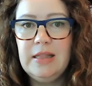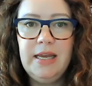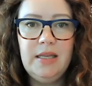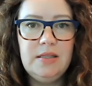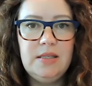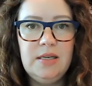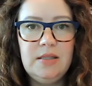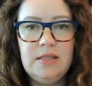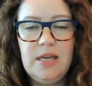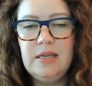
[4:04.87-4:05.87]

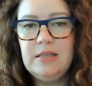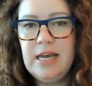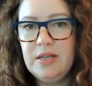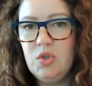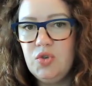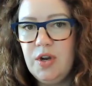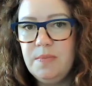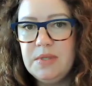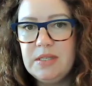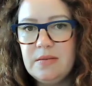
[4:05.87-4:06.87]
lancets and test
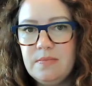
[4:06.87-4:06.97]
strips,